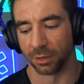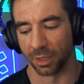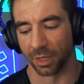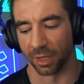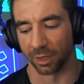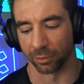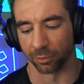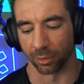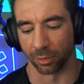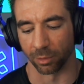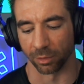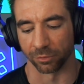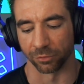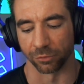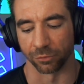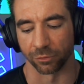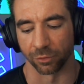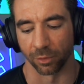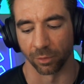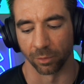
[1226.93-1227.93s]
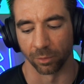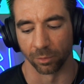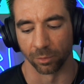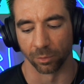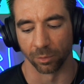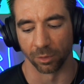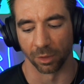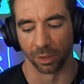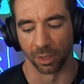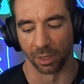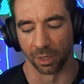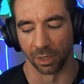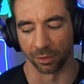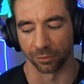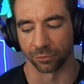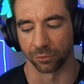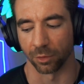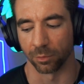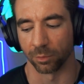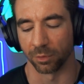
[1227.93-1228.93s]
yeah great question so uh, i
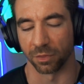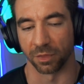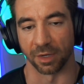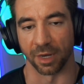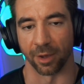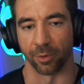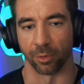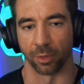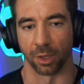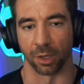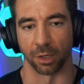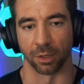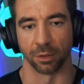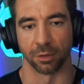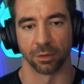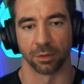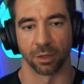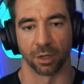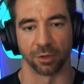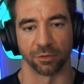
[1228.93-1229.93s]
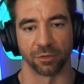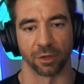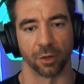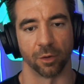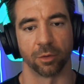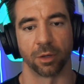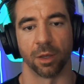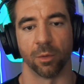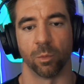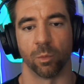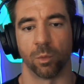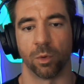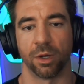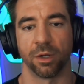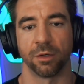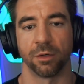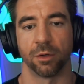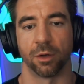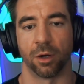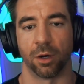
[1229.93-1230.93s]
start with an outline i say okay
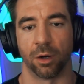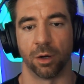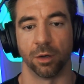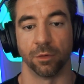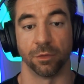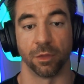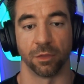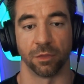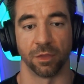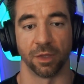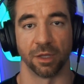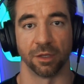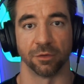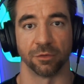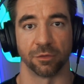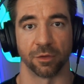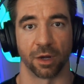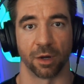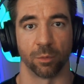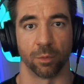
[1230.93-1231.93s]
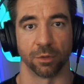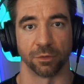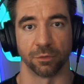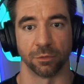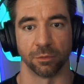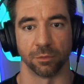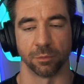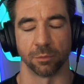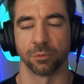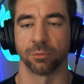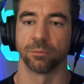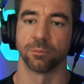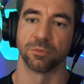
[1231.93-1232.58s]
what are the things that i want to